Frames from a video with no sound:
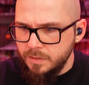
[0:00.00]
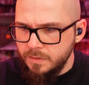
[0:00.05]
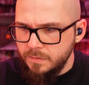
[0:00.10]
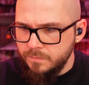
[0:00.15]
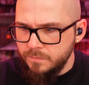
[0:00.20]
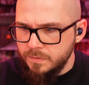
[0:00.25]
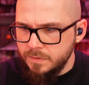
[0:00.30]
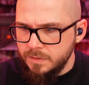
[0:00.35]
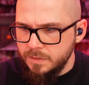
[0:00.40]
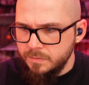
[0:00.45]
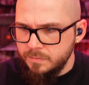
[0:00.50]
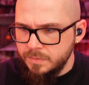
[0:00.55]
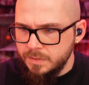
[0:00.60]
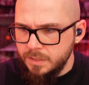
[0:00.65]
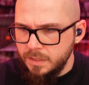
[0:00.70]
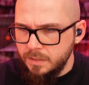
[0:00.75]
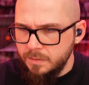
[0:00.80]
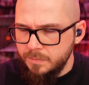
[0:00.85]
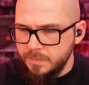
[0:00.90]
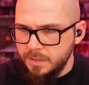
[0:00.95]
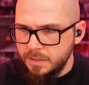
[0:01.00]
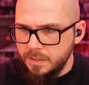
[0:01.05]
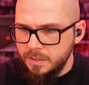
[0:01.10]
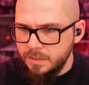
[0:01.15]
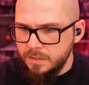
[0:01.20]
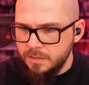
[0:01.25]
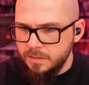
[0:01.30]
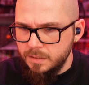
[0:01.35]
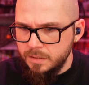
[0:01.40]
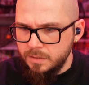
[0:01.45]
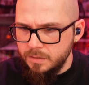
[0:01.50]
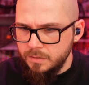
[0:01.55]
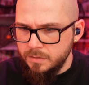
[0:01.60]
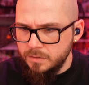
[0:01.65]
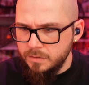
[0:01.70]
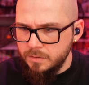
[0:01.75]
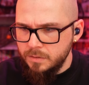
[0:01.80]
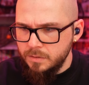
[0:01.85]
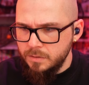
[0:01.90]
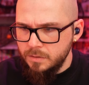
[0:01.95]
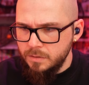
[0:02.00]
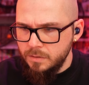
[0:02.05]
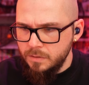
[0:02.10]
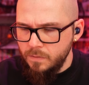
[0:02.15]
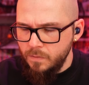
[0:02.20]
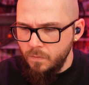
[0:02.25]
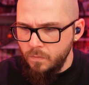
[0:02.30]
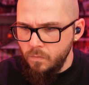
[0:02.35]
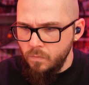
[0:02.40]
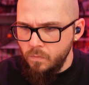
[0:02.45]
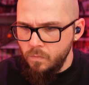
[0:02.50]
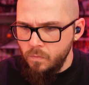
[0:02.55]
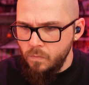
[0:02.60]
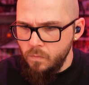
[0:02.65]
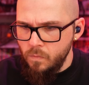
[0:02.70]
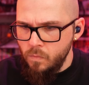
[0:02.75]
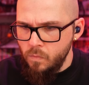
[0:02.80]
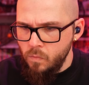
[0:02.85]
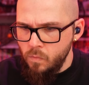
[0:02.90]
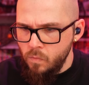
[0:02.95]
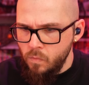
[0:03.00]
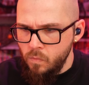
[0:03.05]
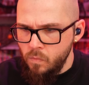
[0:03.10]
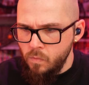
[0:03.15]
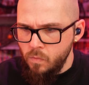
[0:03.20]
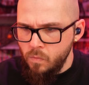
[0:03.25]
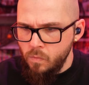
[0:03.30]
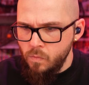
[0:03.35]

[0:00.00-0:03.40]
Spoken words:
[no speech]